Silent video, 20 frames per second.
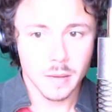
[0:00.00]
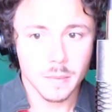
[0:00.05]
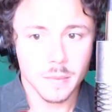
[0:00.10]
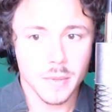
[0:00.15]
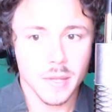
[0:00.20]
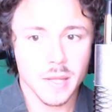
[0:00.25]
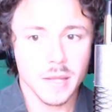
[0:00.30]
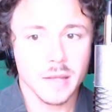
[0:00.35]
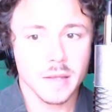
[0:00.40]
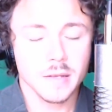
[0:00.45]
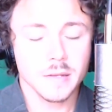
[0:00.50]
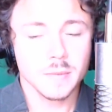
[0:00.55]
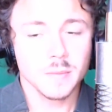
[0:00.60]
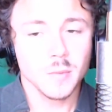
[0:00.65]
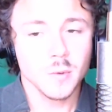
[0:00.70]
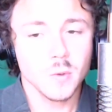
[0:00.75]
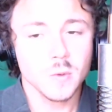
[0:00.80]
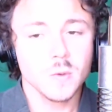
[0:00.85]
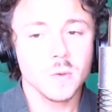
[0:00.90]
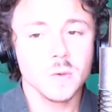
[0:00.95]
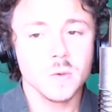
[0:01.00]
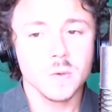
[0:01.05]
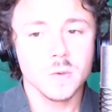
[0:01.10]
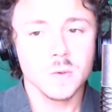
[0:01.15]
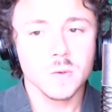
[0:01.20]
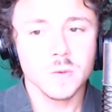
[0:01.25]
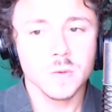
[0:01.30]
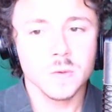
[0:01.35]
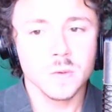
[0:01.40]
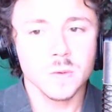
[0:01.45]
Pink
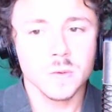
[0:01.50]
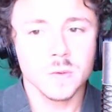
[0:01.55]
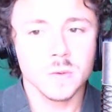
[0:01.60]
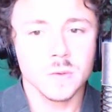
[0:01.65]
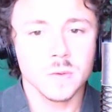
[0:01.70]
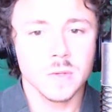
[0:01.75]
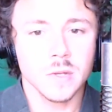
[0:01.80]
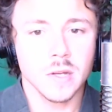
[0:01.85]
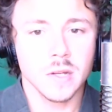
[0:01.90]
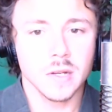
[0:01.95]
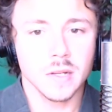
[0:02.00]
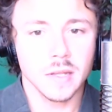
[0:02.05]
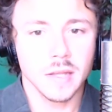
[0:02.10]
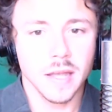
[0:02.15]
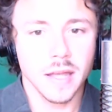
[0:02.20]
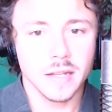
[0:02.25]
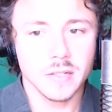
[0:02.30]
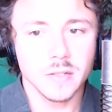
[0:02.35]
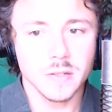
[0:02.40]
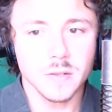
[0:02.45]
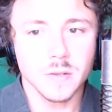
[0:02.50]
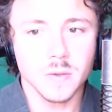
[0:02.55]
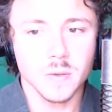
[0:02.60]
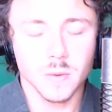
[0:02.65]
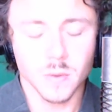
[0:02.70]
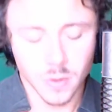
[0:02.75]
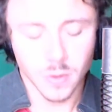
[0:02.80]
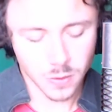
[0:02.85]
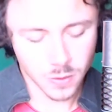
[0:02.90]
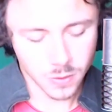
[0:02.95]
moon gonna get you
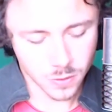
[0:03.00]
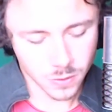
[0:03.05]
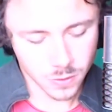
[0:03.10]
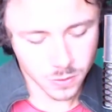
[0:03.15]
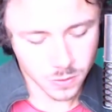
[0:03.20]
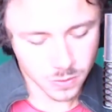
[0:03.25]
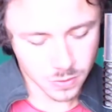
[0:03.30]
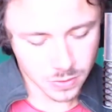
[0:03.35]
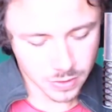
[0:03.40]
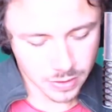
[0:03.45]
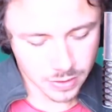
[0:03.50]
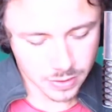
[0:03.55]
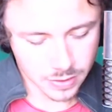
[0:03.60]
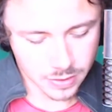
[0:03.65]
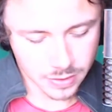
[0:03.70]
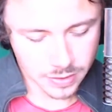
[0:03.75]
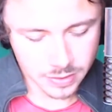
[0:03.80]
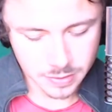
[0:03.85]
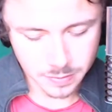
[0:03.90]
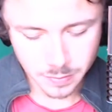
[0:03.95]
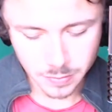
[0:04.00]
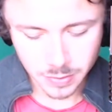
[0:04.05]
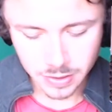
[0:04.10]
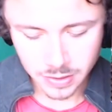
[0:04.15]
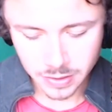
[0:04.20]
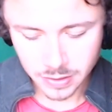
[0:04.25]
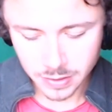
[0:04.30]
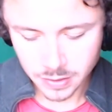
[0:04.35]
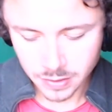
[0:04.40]
all, and it's pink